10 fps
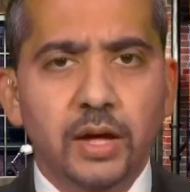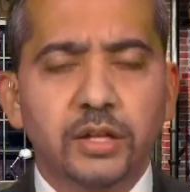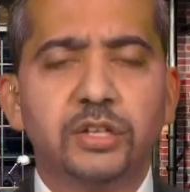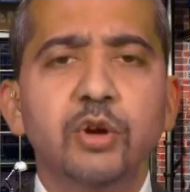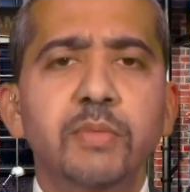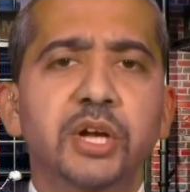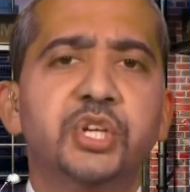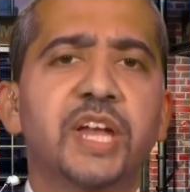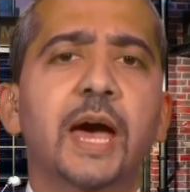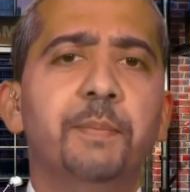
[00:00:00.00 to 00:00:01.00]
So
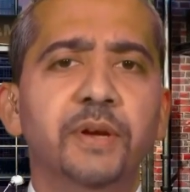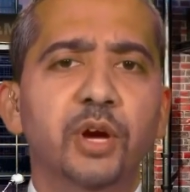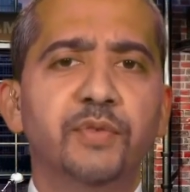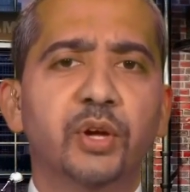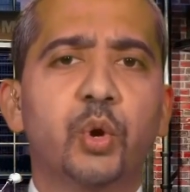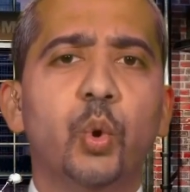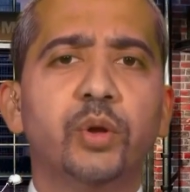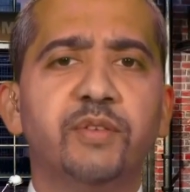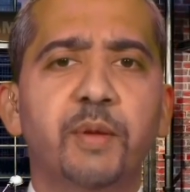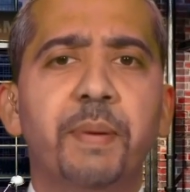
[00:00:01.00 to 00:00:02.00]
much has happened over the
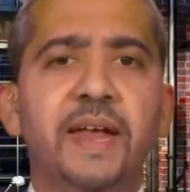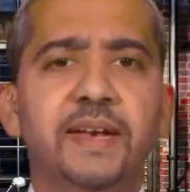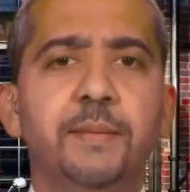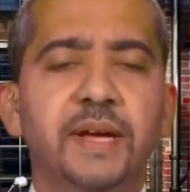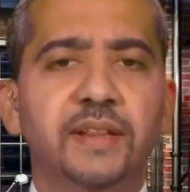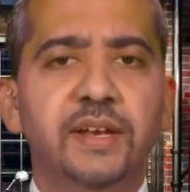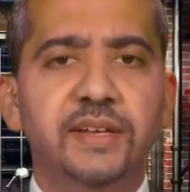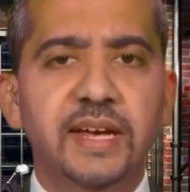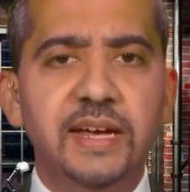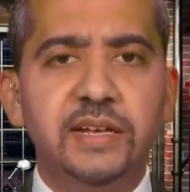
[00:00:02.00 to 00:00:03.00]
course of the pandemic that
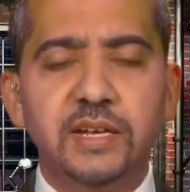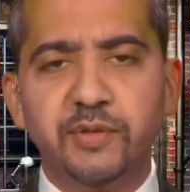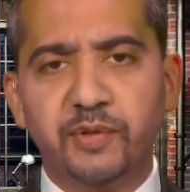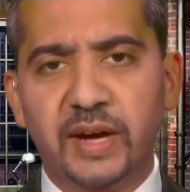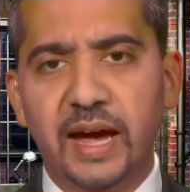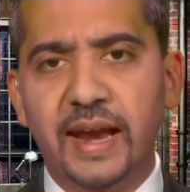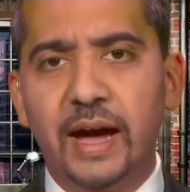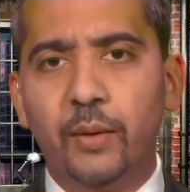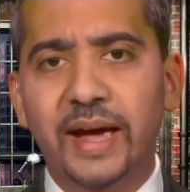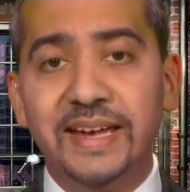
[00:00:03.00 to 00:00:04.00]
it's easy to
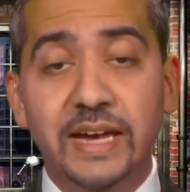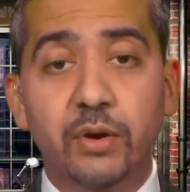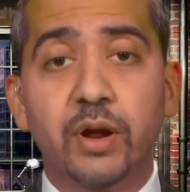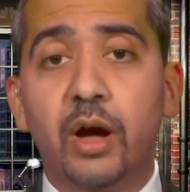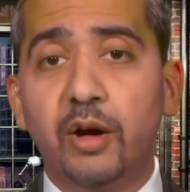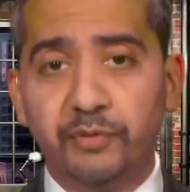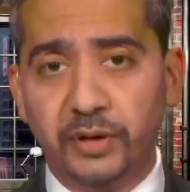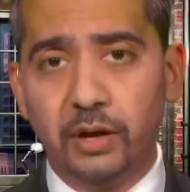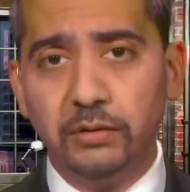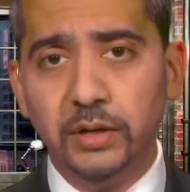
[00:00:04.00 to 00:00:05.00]
forget how a year and a
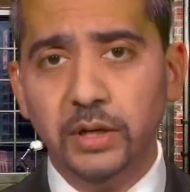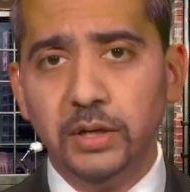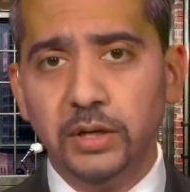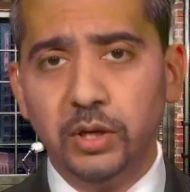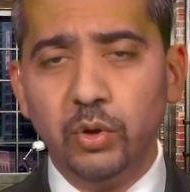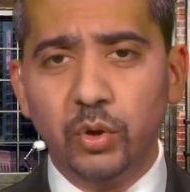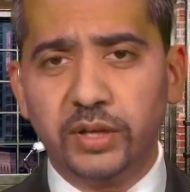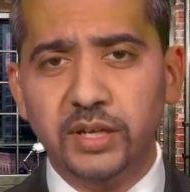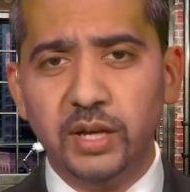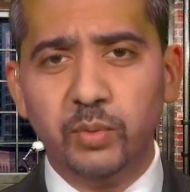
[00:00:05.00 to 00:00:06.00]
half ago, New
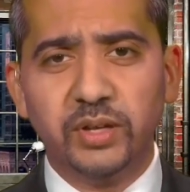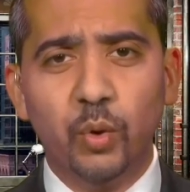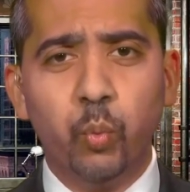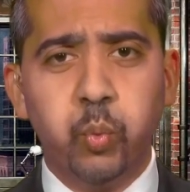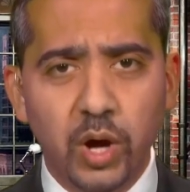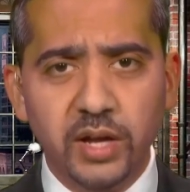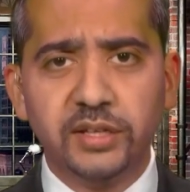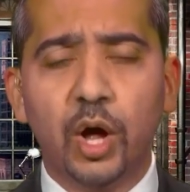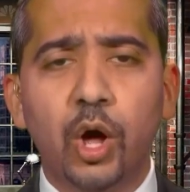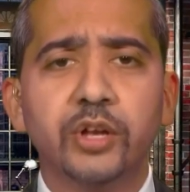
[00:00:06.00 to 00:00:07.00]
York City was the
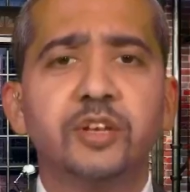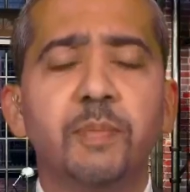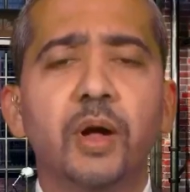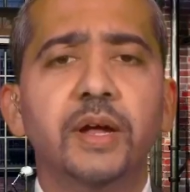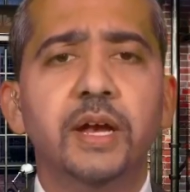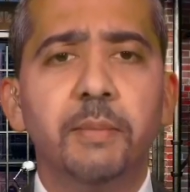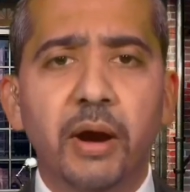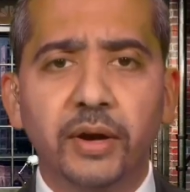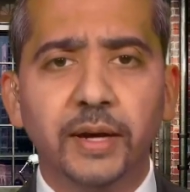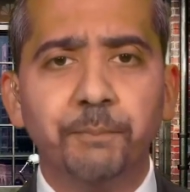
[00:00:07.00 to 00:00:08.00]
worst hotspot in
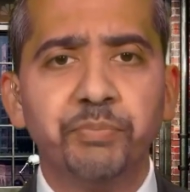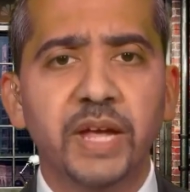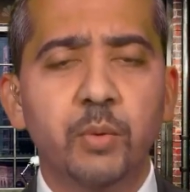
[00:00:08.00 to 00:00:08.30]
America.